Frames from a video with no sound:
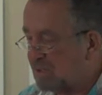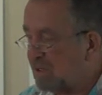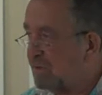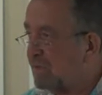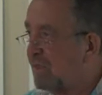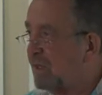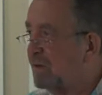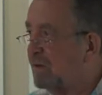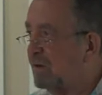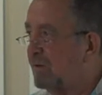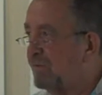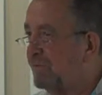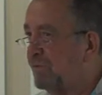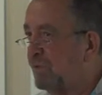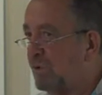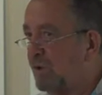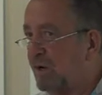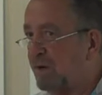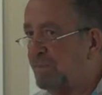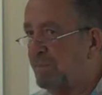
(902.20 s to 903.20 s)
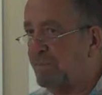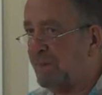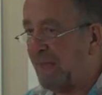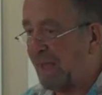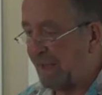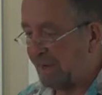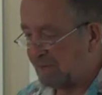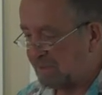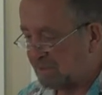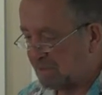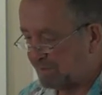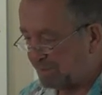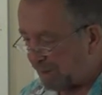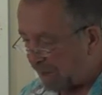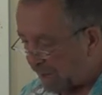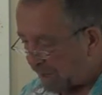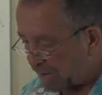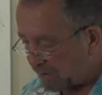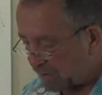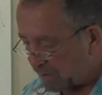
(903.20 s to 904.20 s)
section from my new novel. So
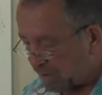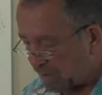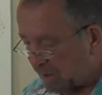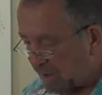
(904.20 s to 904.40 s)
anyway,